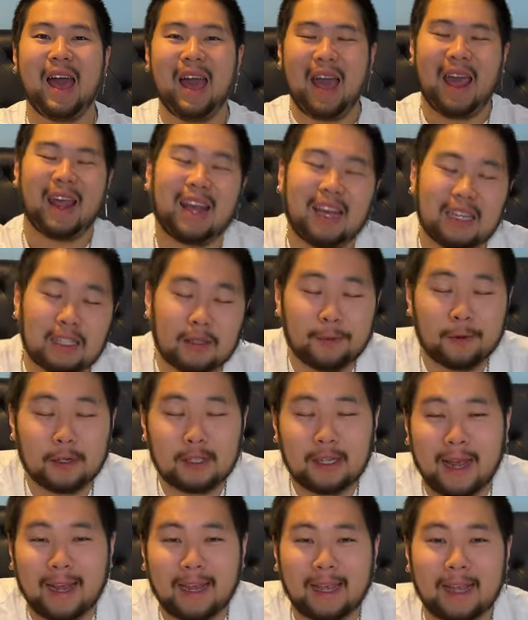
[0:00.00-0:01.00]
Hey guys, it's your boy
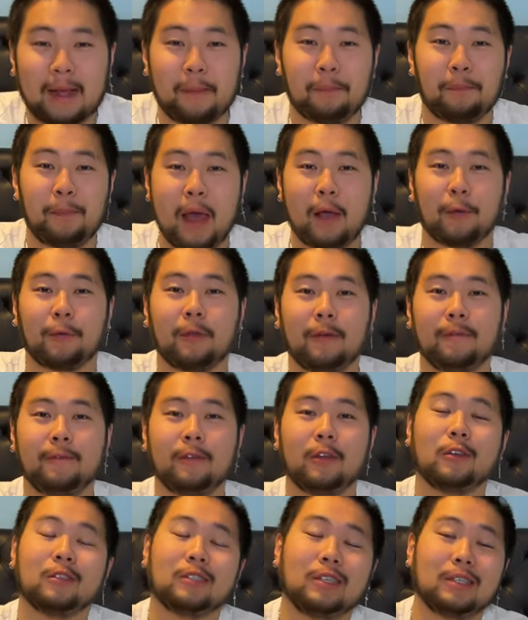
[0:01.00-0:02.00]
Jacky, and I'm back with another
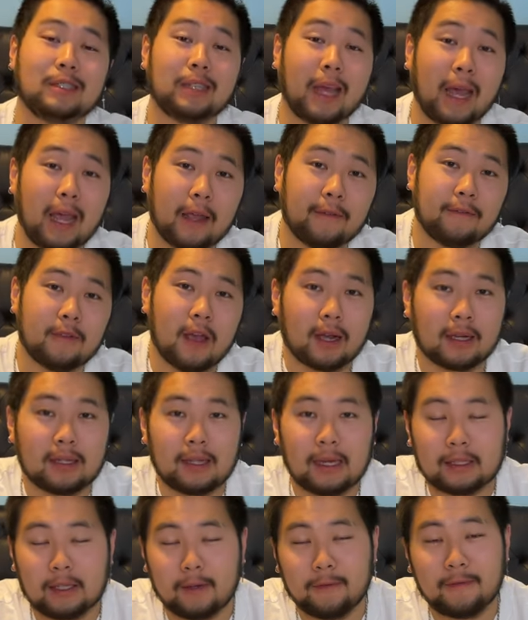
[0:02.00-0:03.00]
video. And today, if y'all
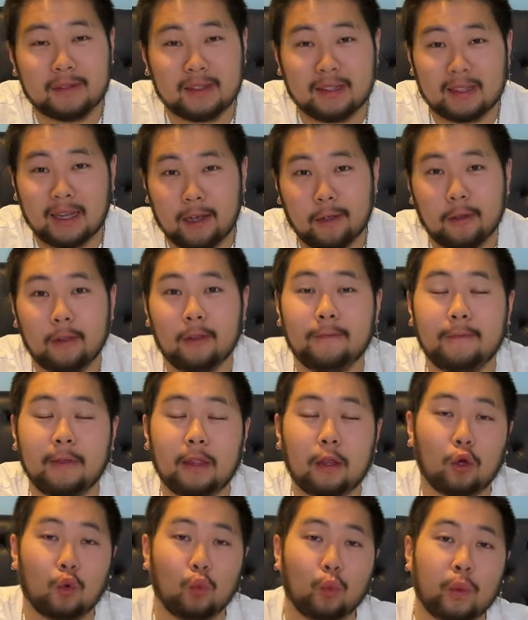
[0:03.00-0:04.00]
cannot tell from the title of the
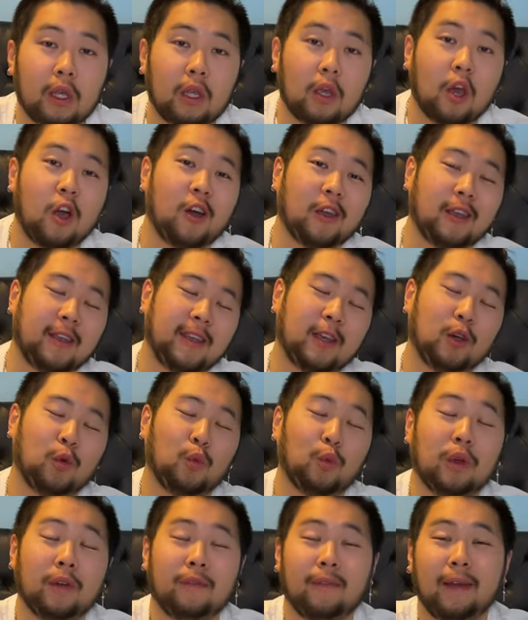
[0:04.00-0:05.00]
video, we are here
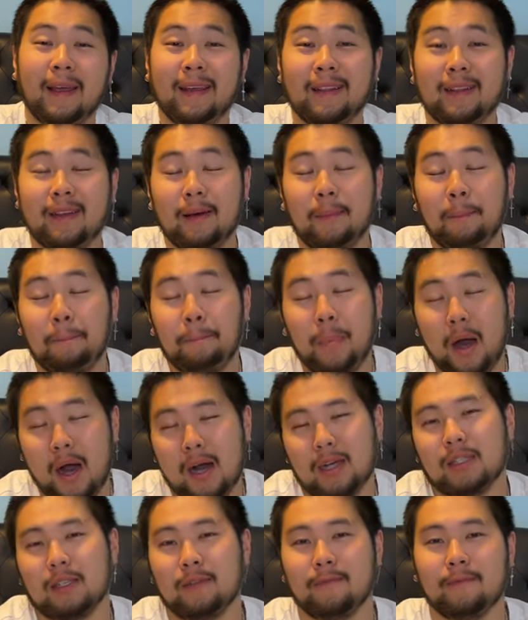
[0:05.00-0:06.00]
with an
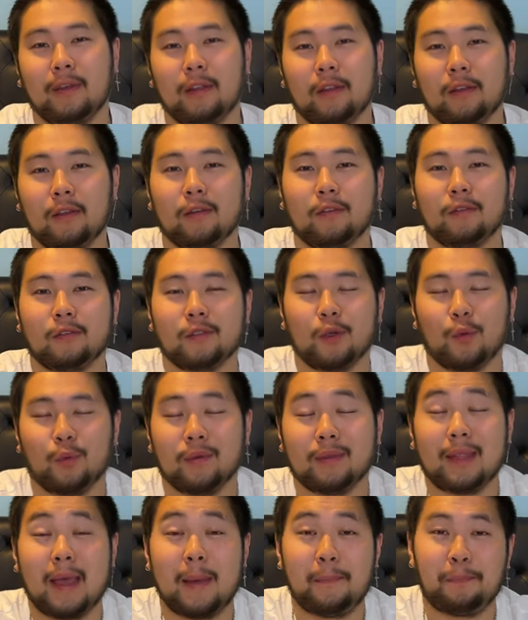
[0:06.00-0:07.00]
unboxing video. So with
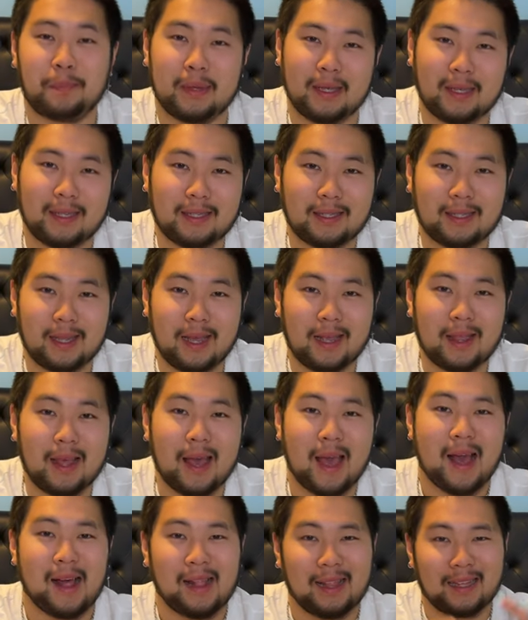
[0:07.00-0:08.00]
that being said,
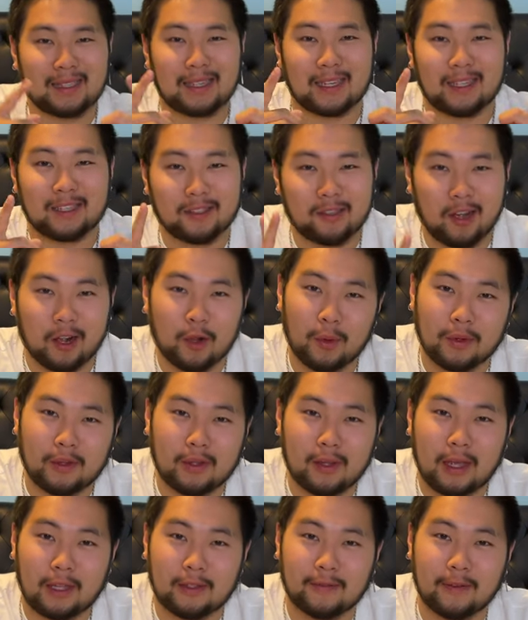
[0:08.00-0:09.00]
let's get started with
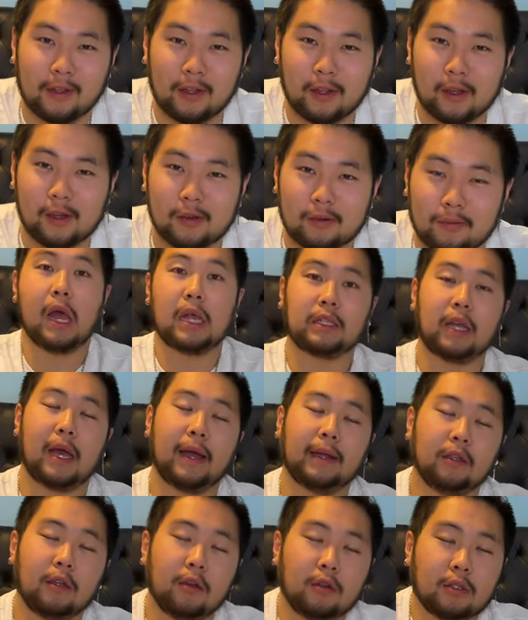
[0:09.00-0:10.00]
today's video. So I
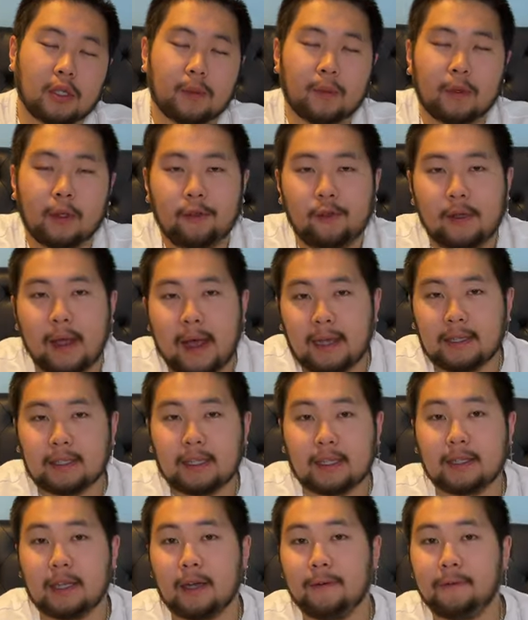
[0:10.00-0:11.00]
know some of you guys
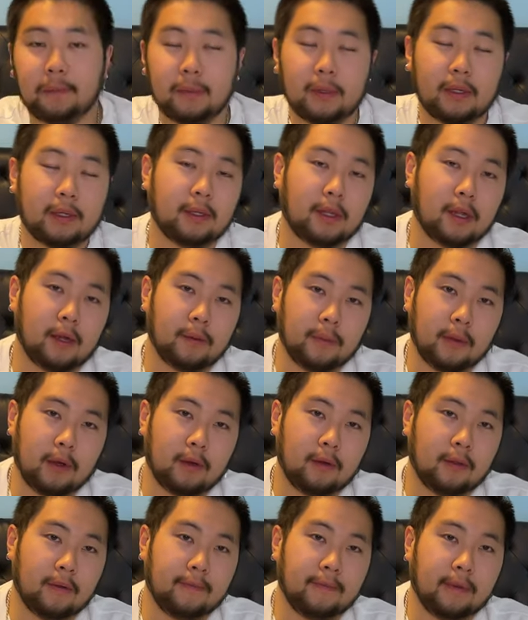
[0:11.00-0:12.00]
can tell from the thumbnail
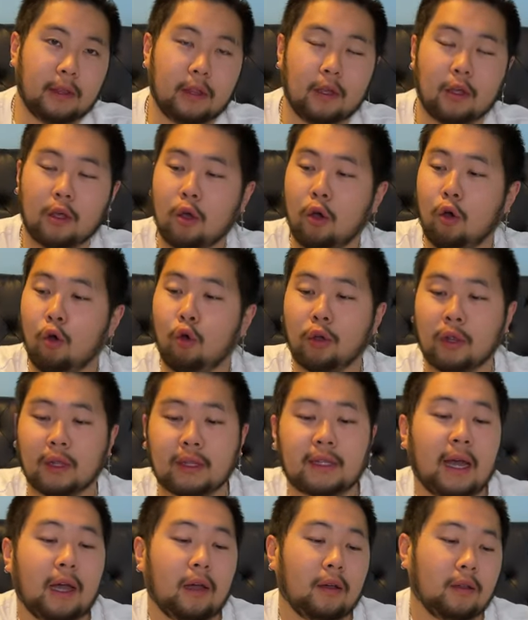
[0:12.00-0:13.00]
of the video or the
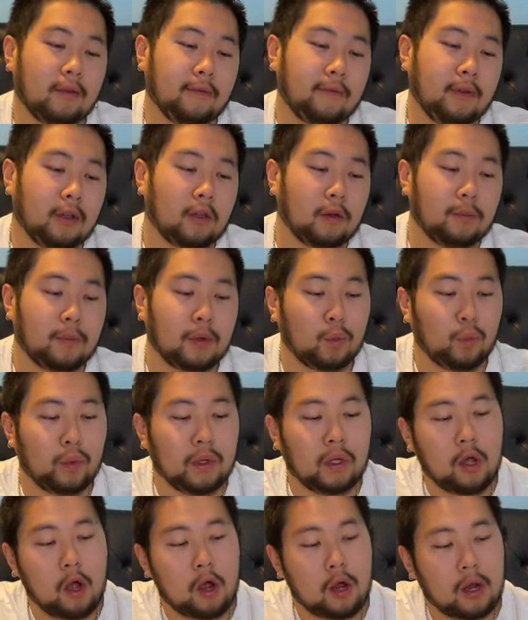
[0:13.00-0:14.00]
title of the video, but we
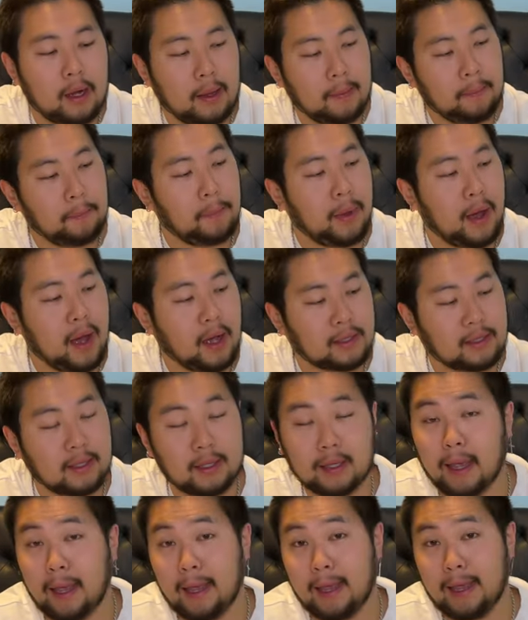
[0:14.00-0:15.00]
are
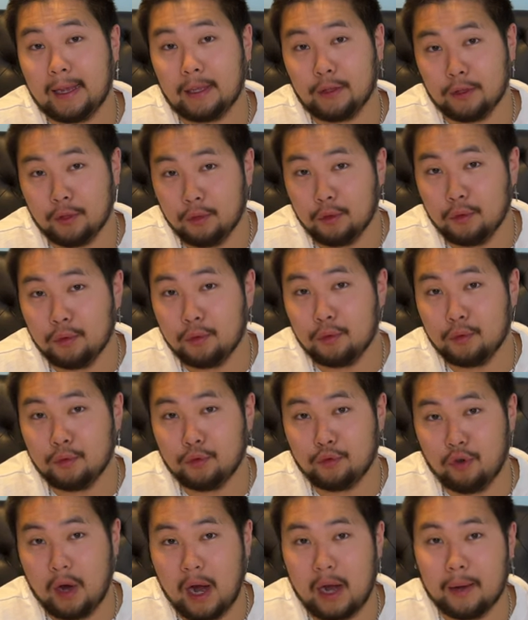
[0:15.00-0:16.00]
unboxing a new
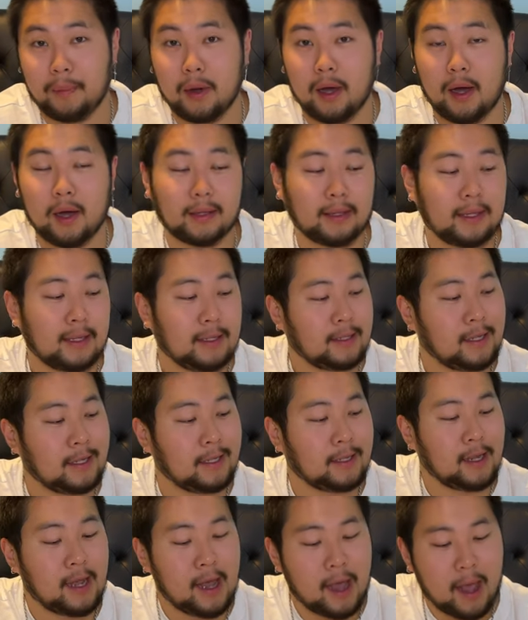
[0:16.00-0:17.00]
tripod. This
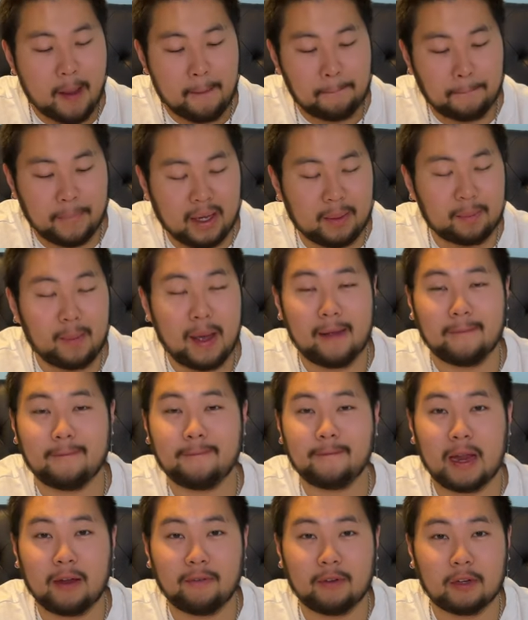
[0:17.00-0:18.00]
has been my
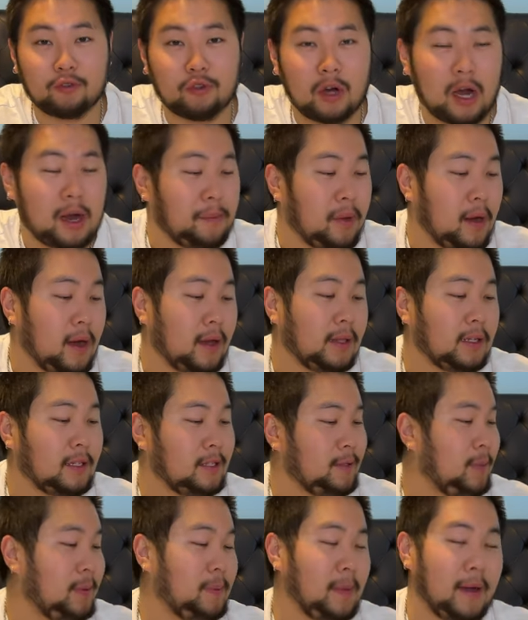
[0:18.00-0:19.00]
favorite tripod. This
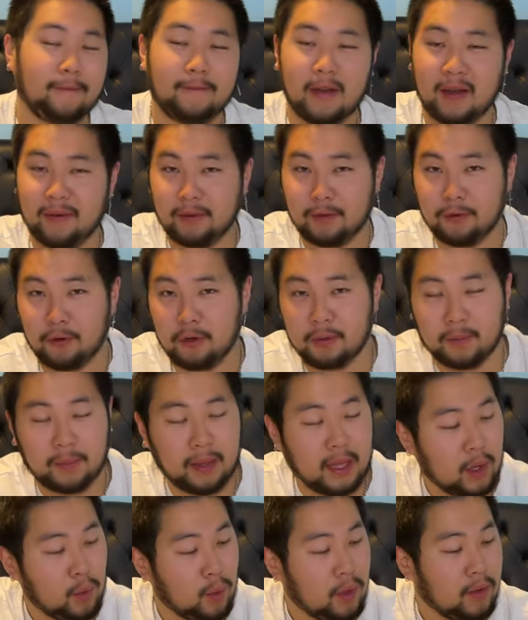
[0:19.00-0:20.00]
has been my favorite toy to
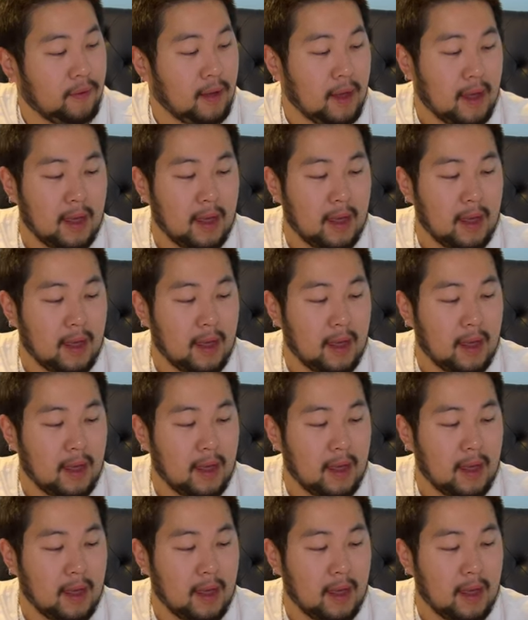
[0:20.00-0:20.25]
play with.